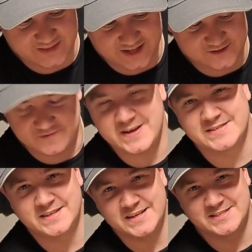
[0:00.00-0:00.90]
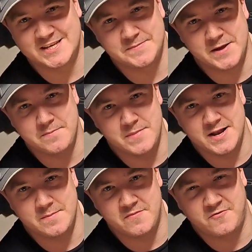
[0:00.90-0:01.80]
let's face it, it's going to be a
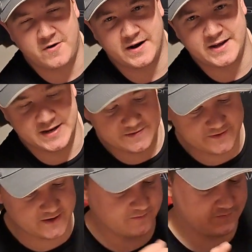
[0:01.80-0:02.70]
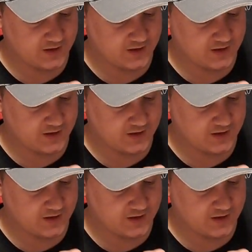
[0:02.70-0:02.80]
minute before I can even